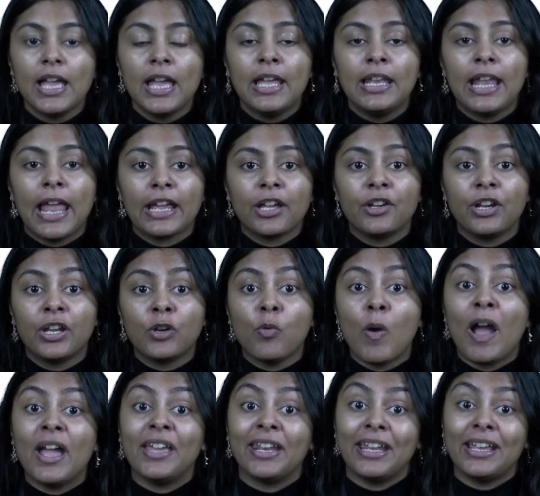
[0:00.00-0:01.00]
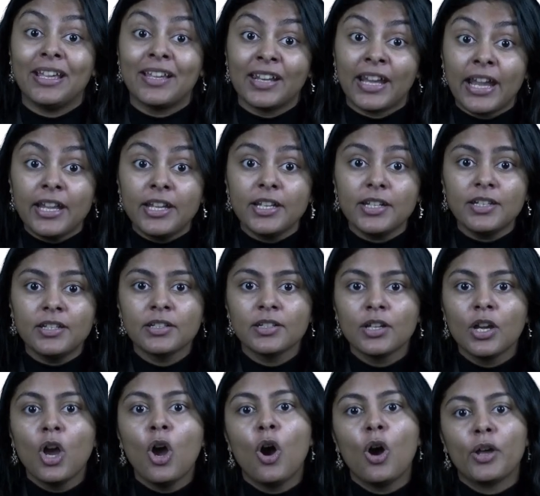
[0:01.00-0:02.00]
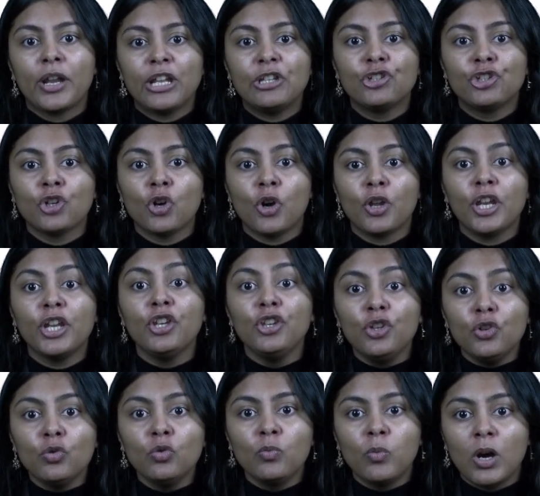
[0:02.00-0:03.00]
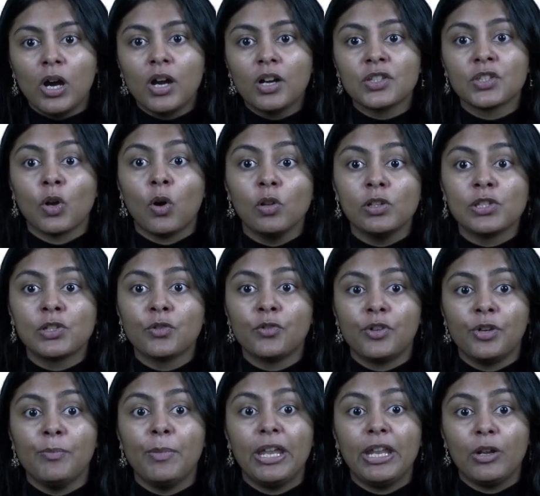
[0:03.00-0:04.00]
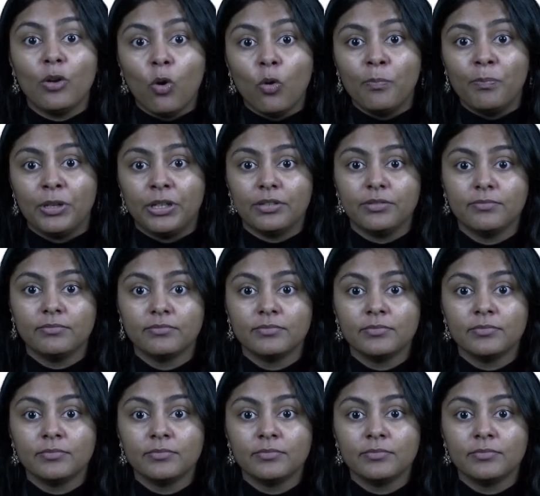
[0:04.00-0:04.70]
like requiring credit or ensuring new works also remain open.